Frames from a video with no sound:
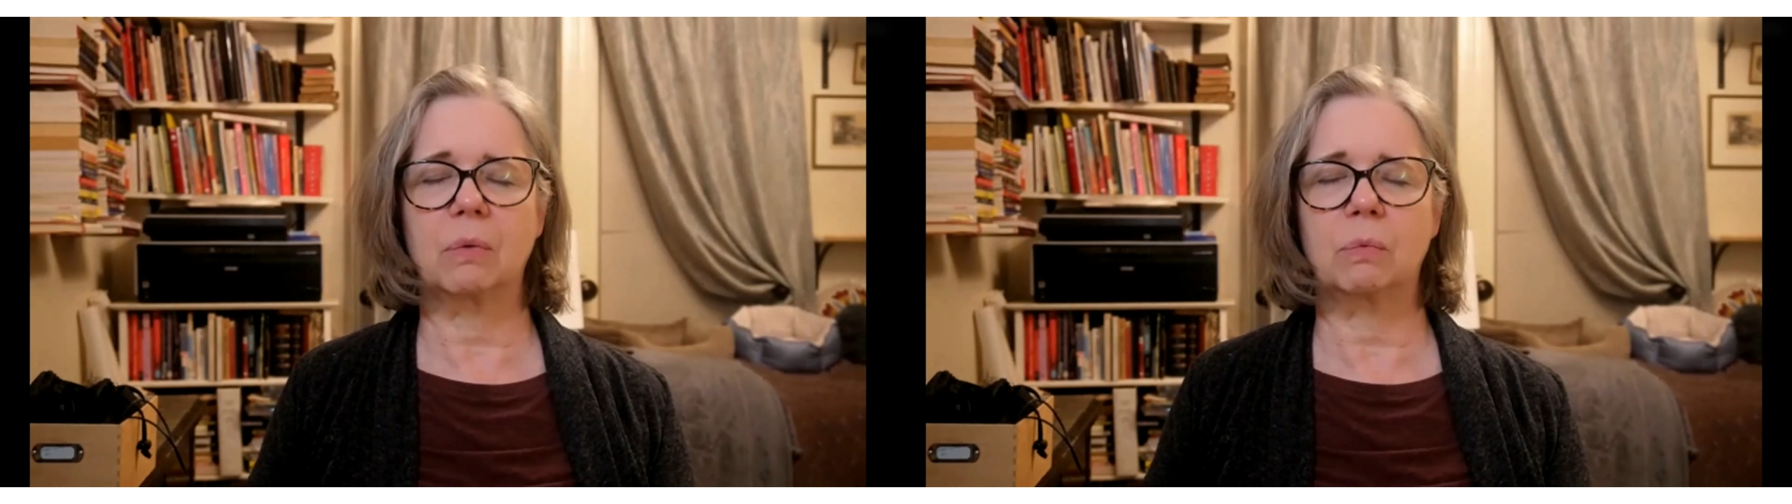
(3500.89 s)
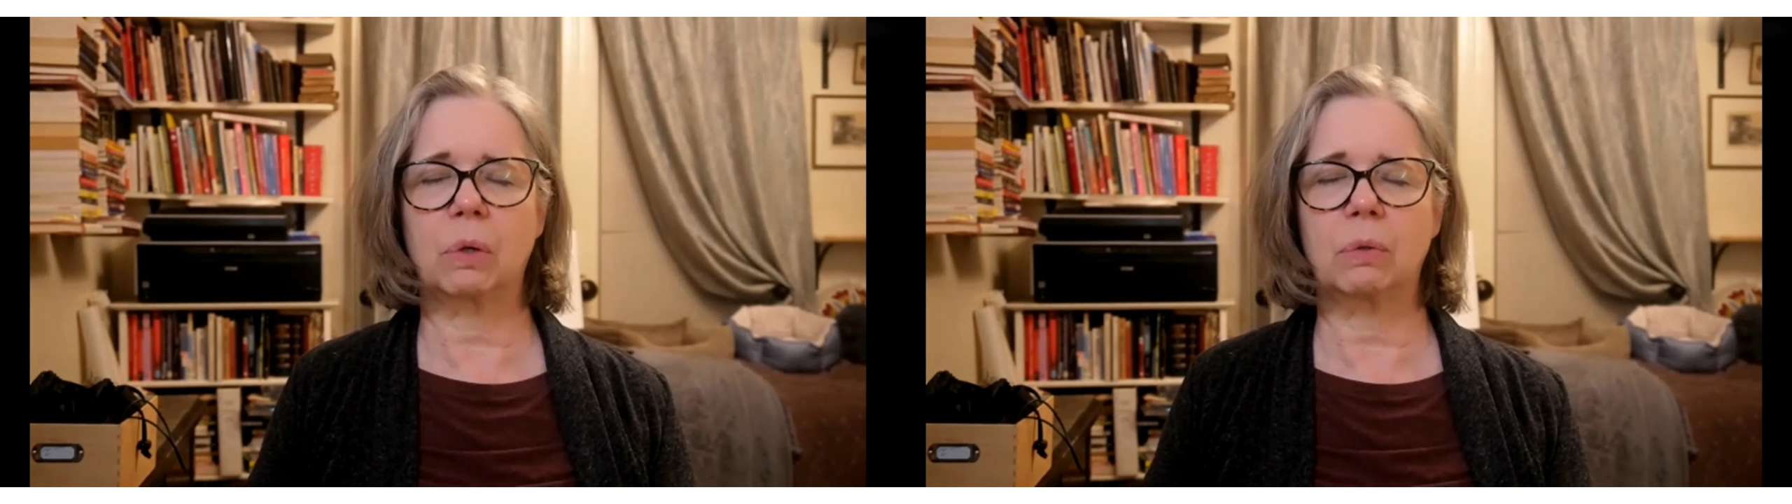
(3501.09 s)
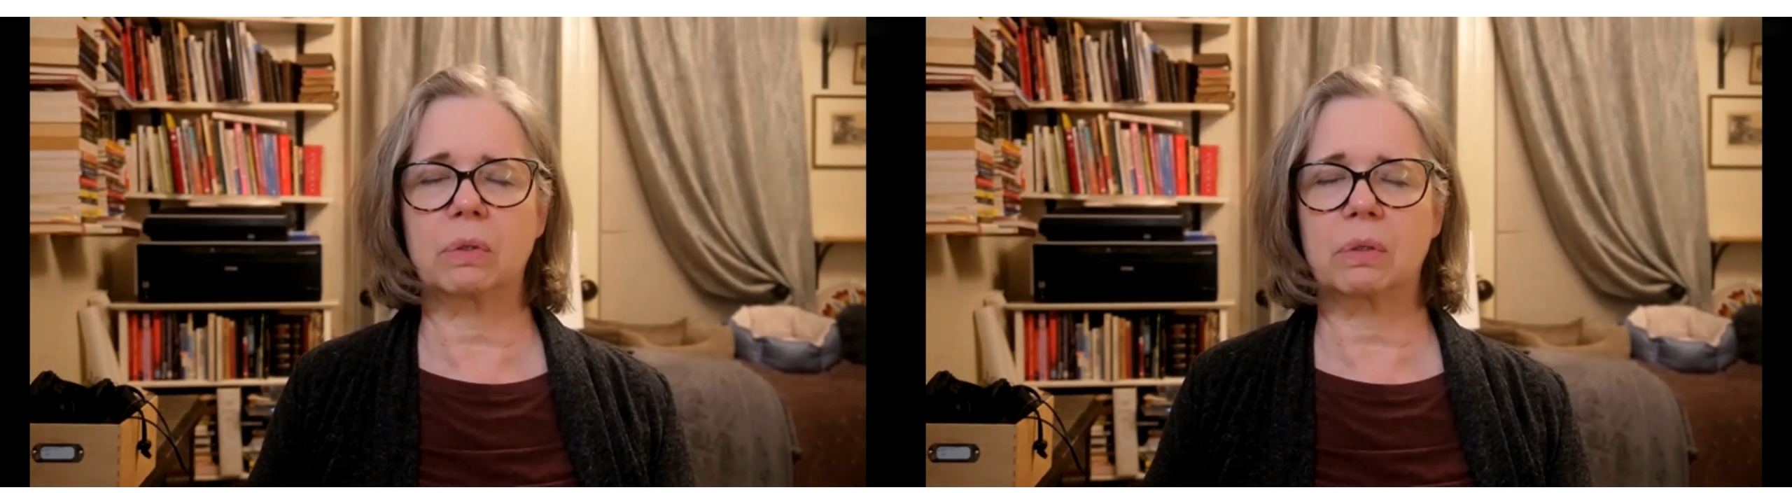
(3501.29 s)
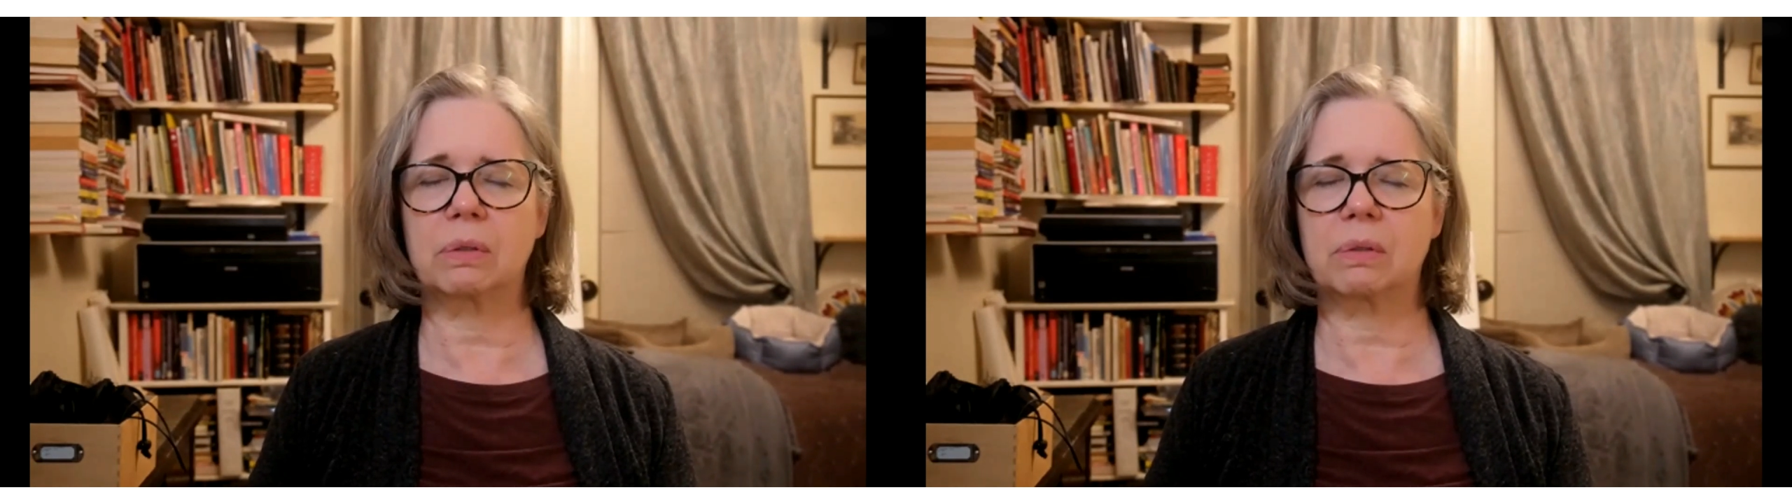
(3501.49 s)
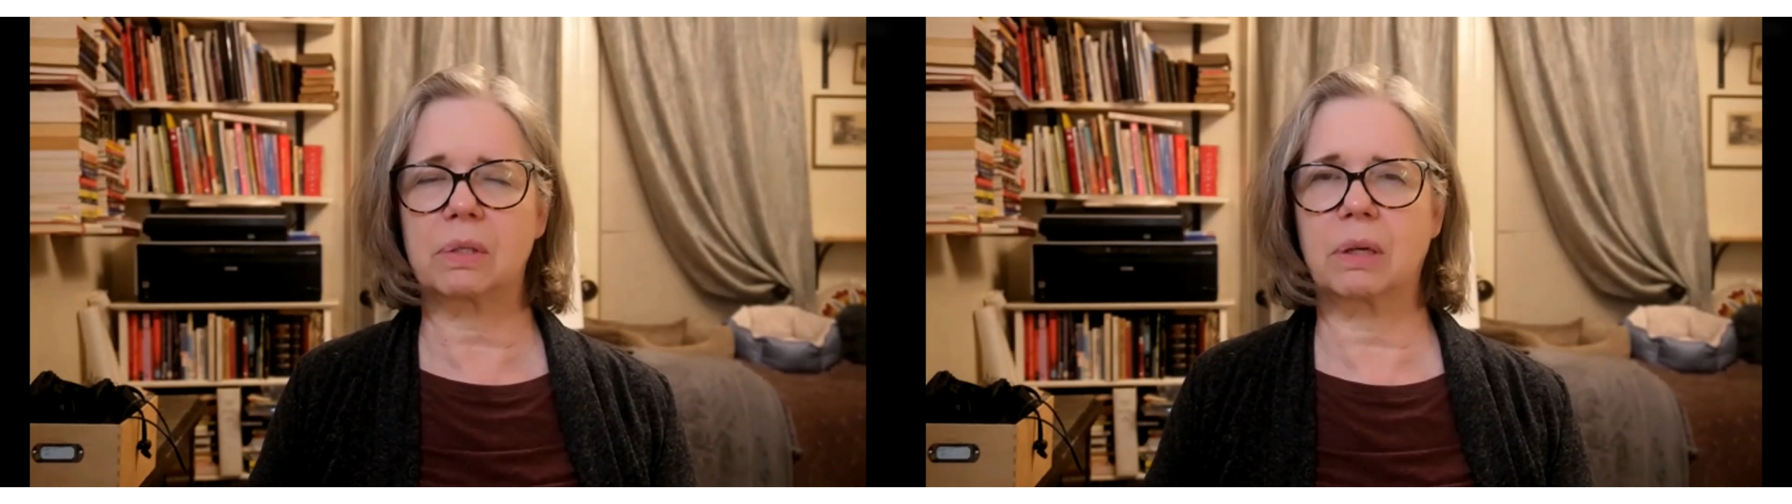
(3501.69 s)

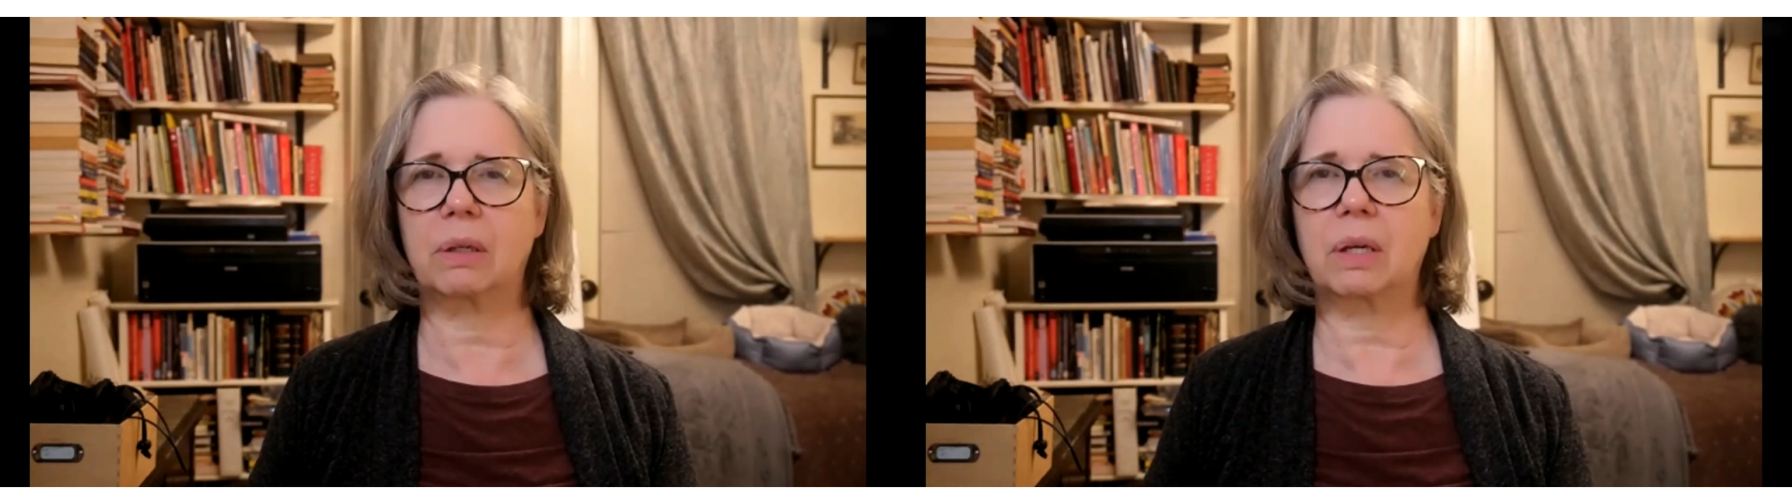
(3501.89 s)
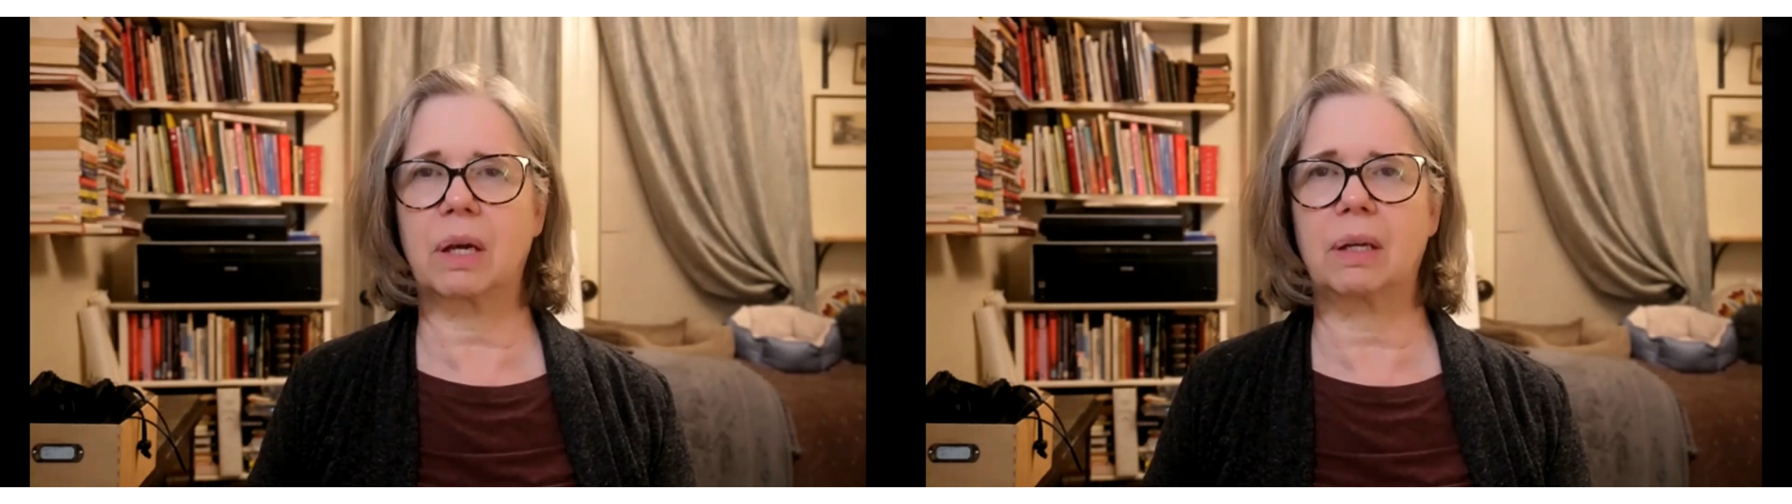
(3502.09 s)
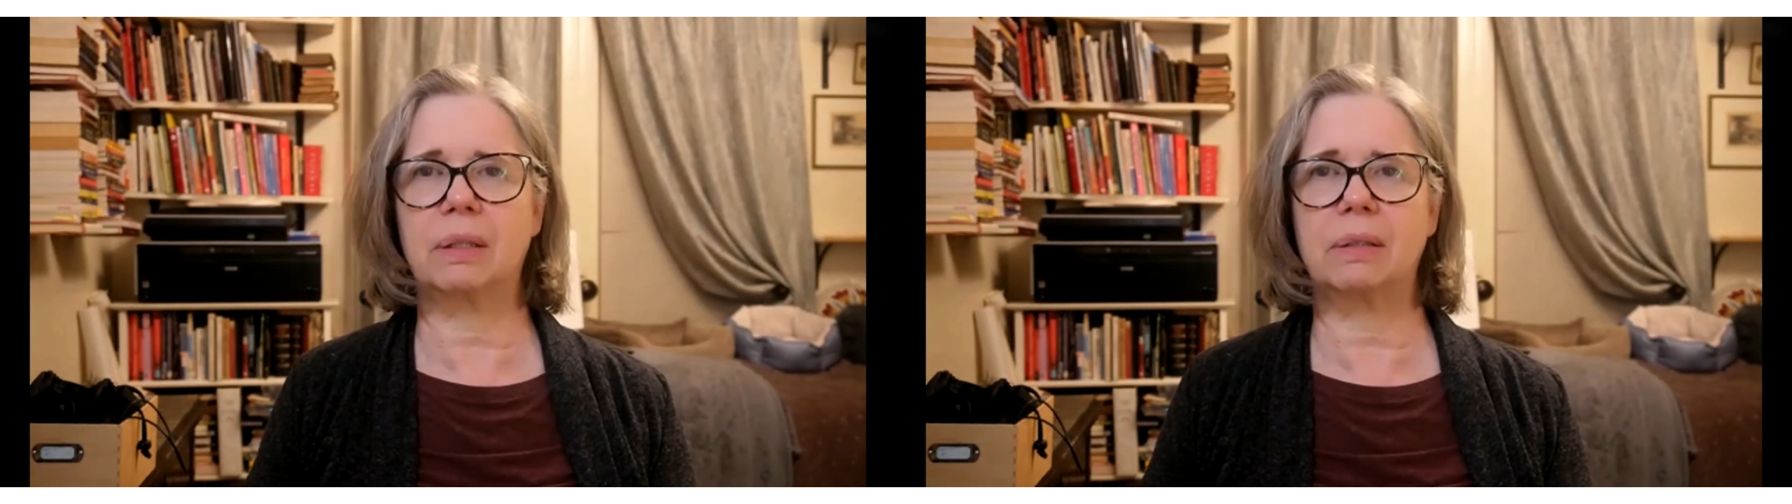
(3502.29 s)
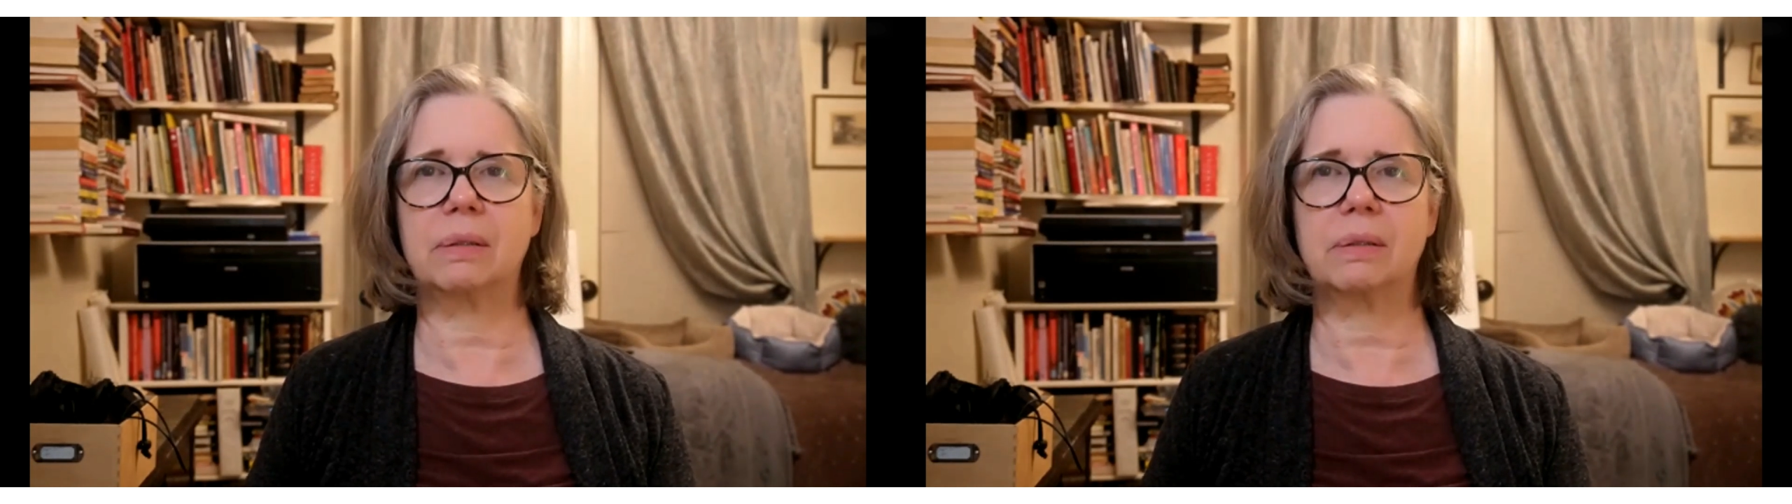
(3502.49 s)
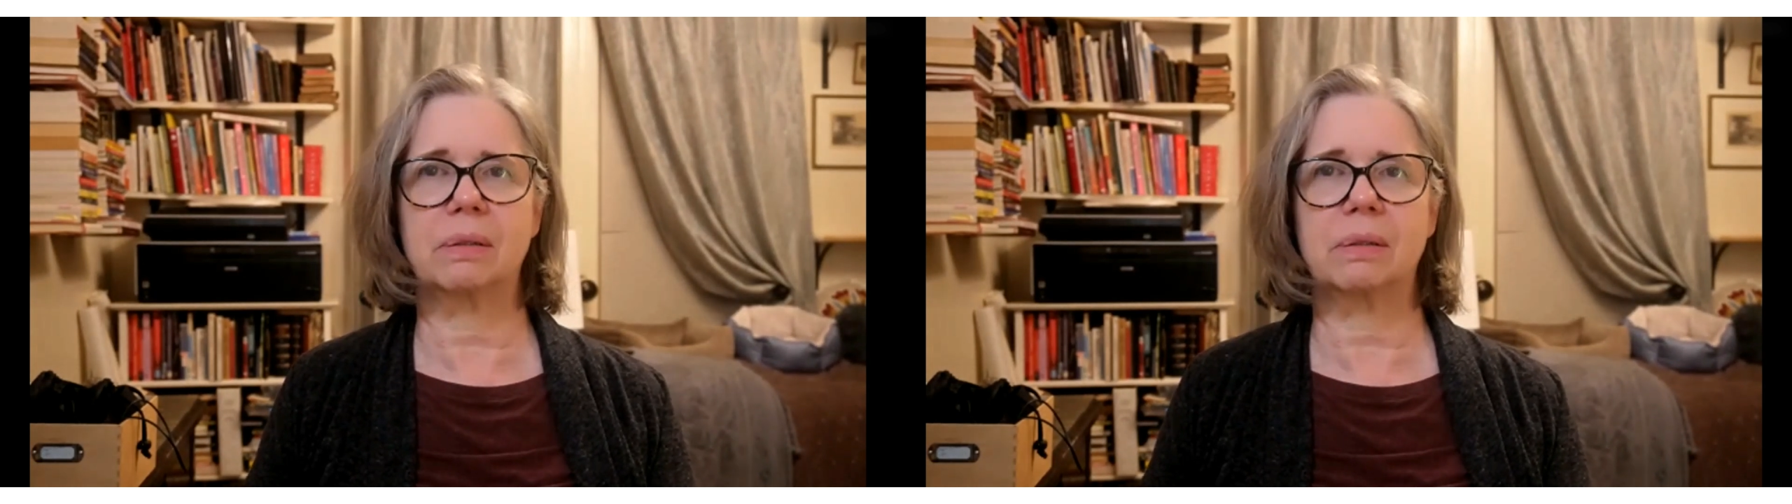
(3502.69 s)
roses, terracottas,